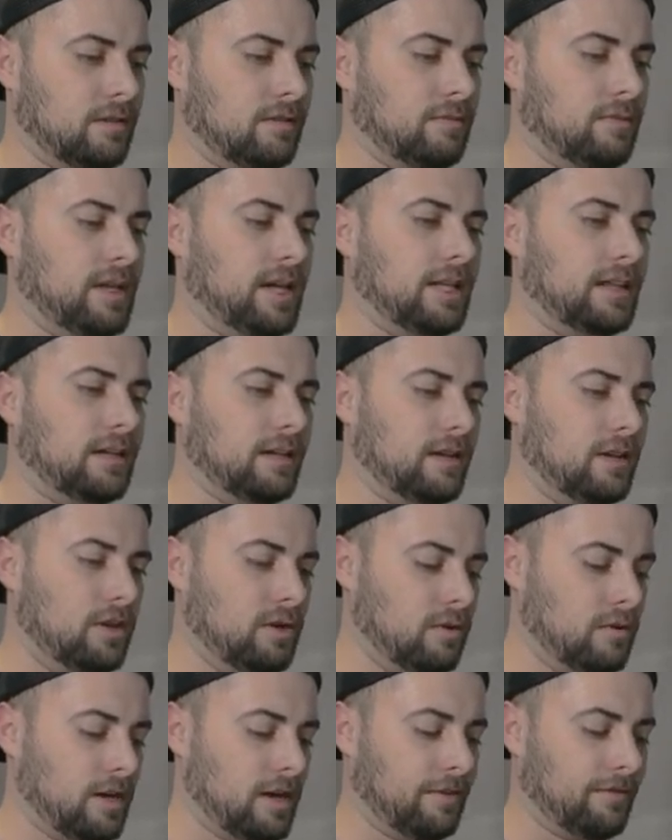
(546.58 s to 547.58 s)
we got the
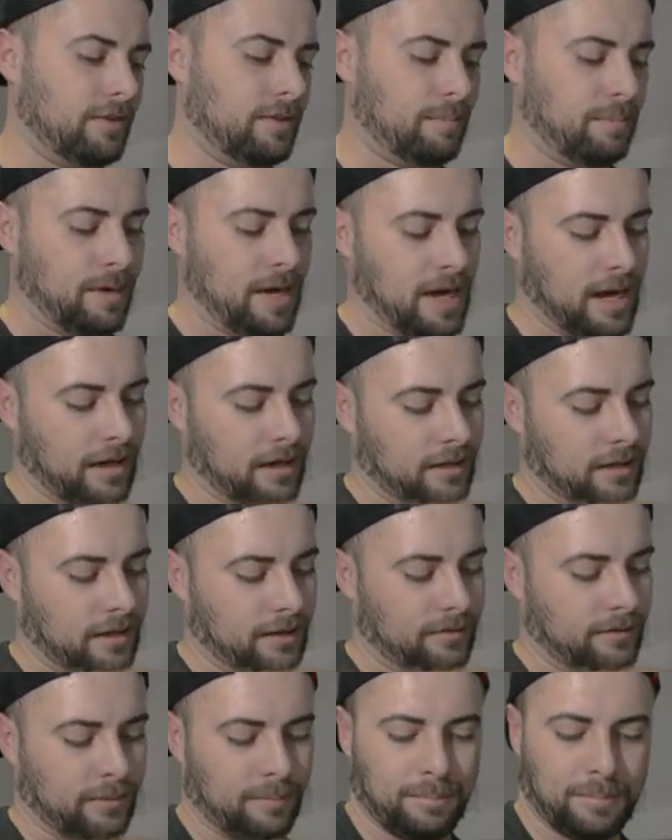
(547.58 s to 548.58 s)
code off the back there
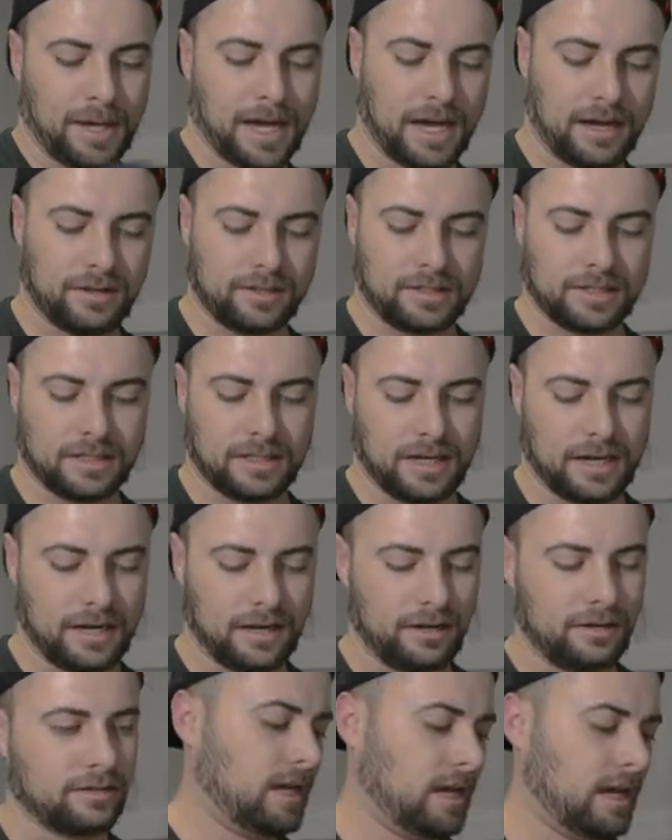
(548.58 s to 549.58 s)
for Battle
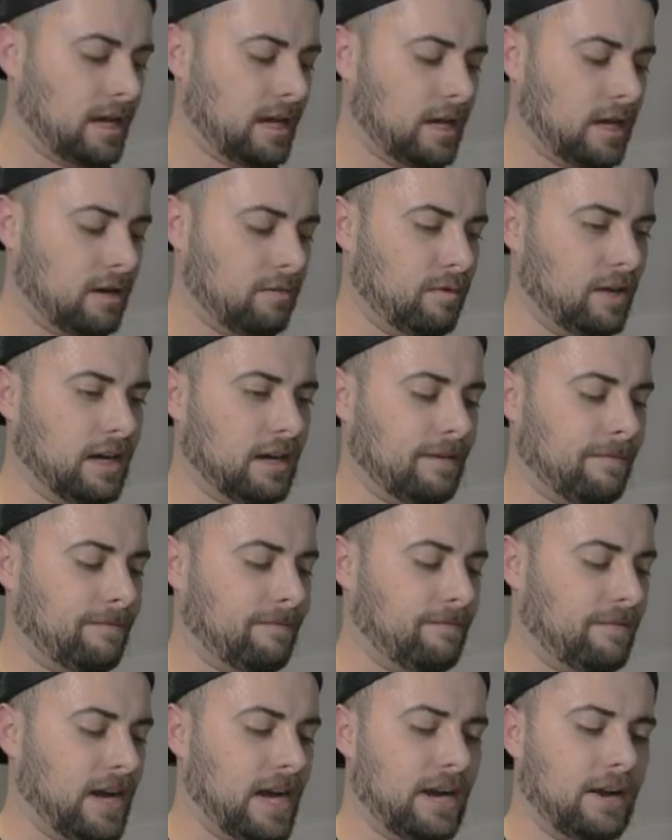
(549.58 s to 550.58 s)
Styles. And we got a
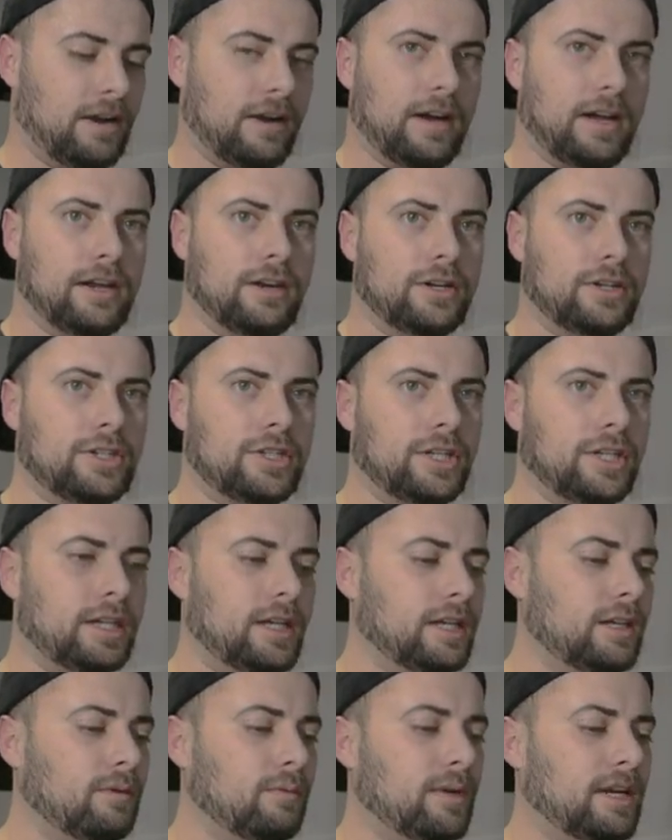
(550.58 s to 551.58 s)
Fire
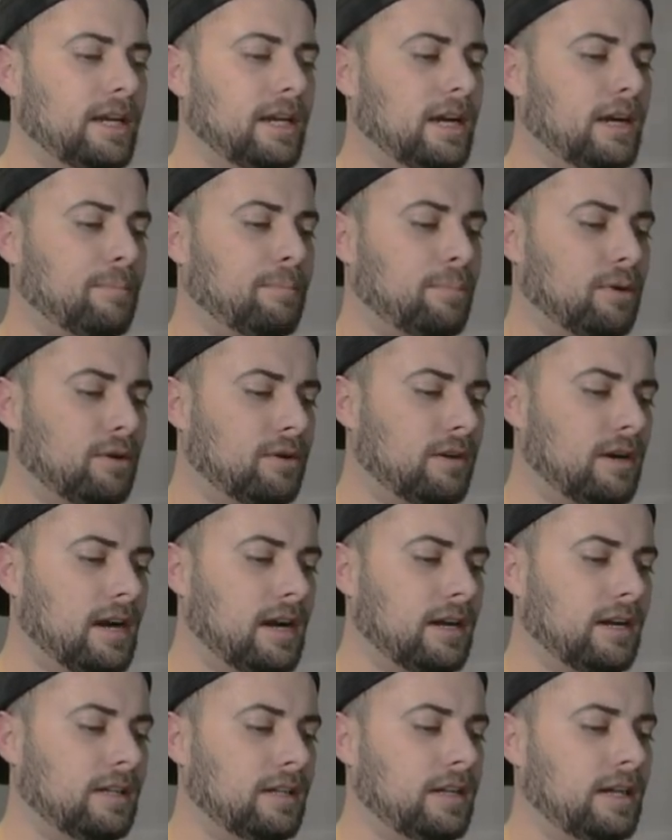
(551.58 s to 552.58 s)
Energy. We got
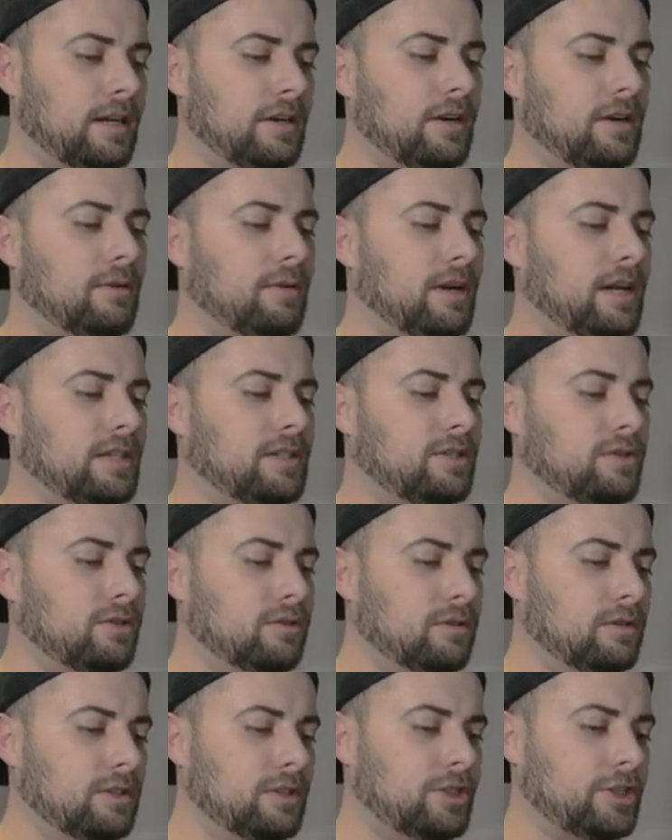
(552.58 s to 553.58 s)
Perugly. We got
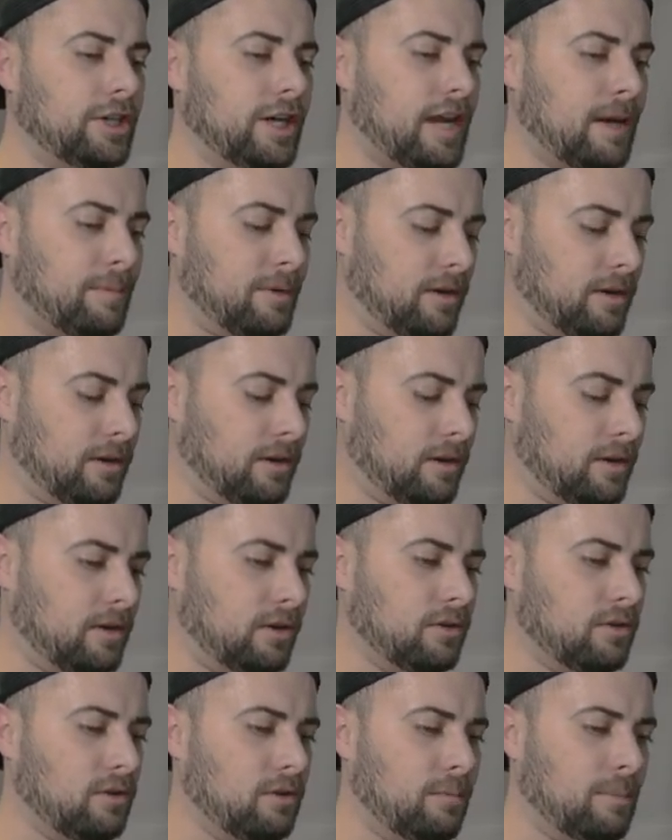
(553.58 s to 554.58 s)
Tool Jammer,
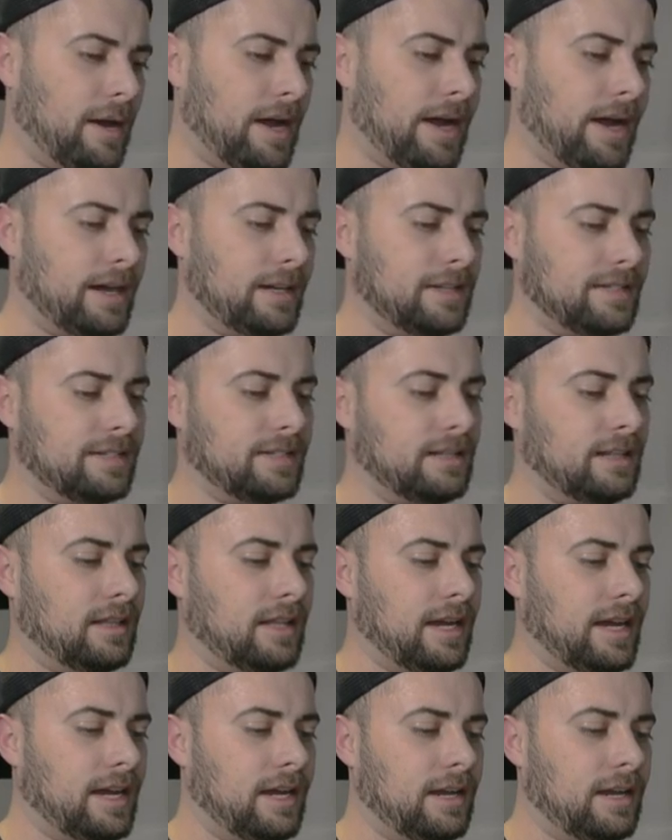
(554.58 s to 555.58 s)
Golbat,
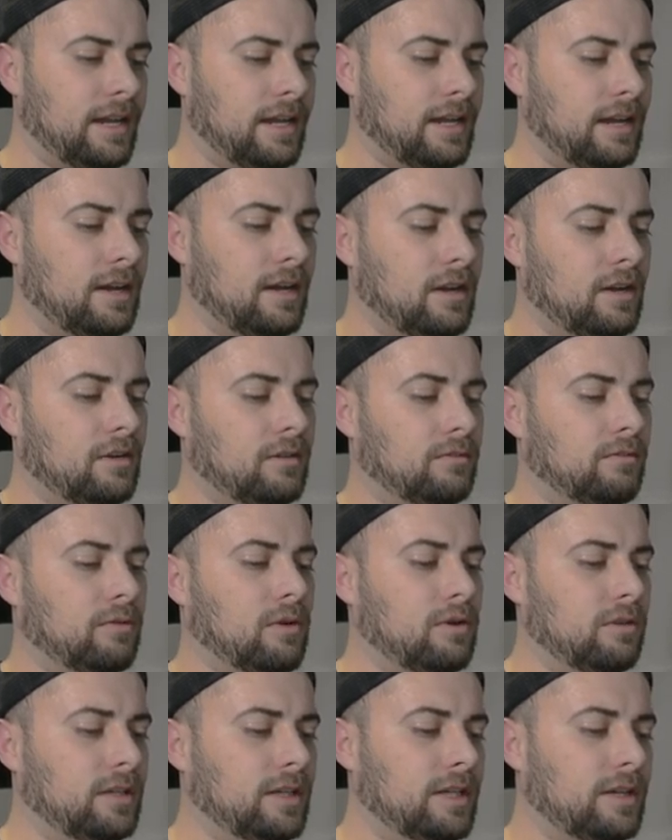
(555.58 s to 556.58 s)
Salandit,
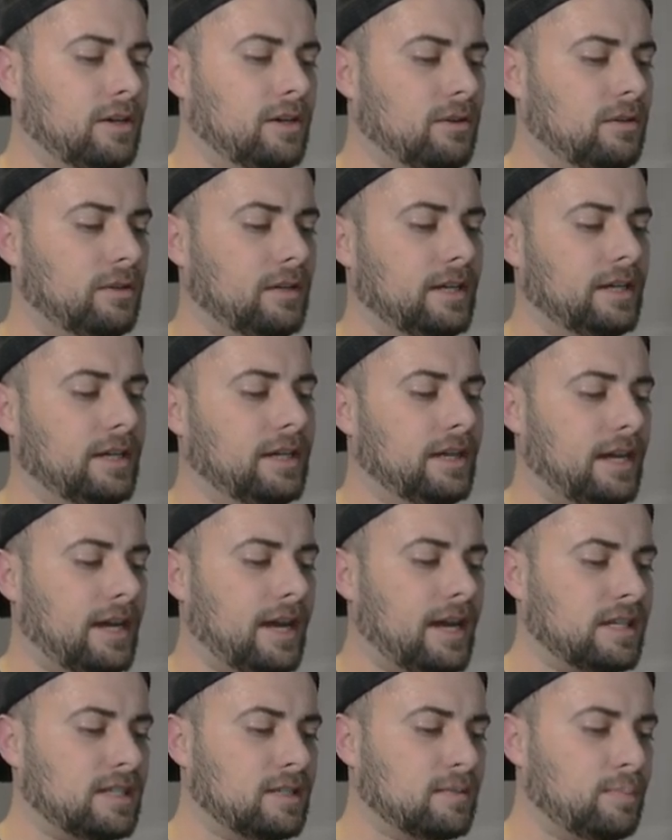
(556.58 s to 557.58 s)
Roly-Coly,
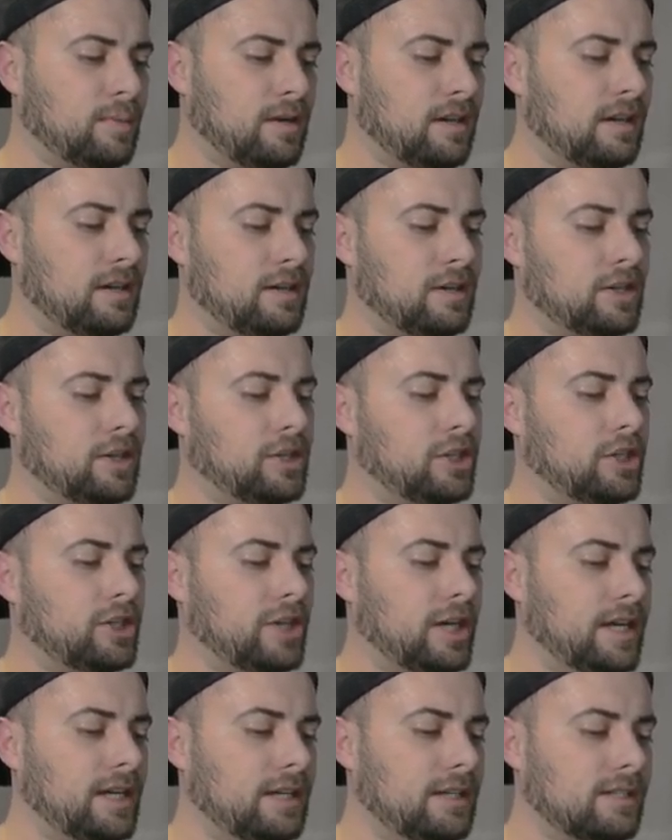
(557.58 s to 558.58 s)
Esper,
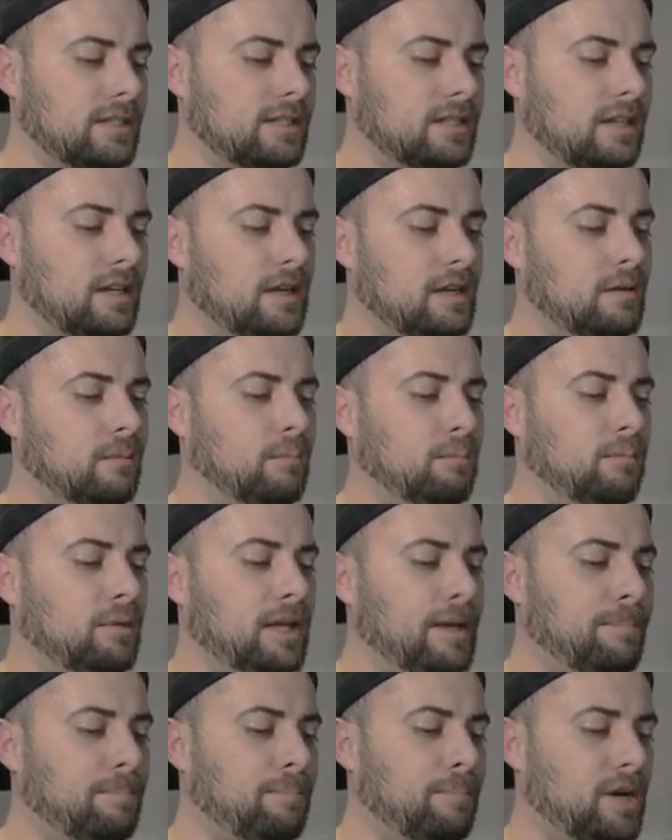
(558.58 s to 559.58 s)
Shinx,
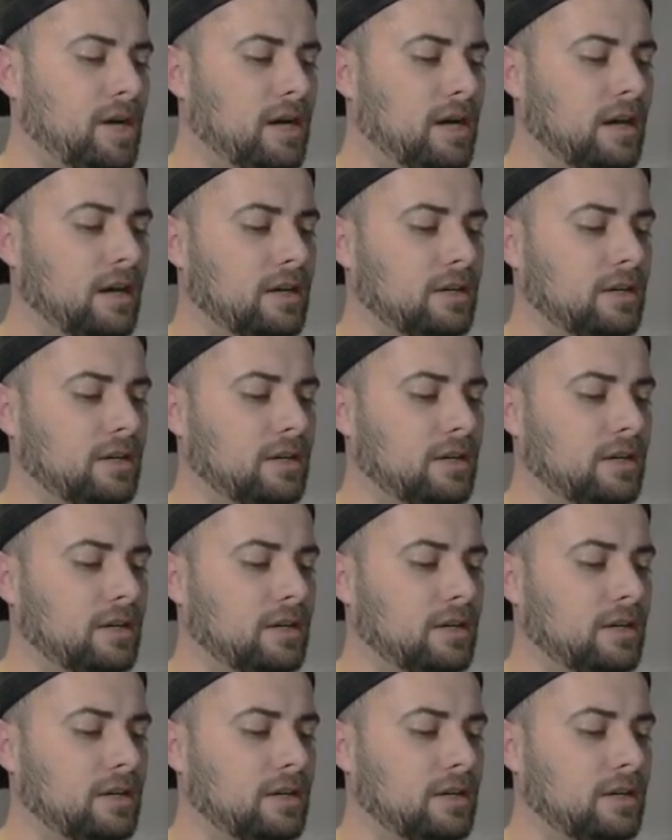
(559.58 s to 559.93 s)
Blipbug,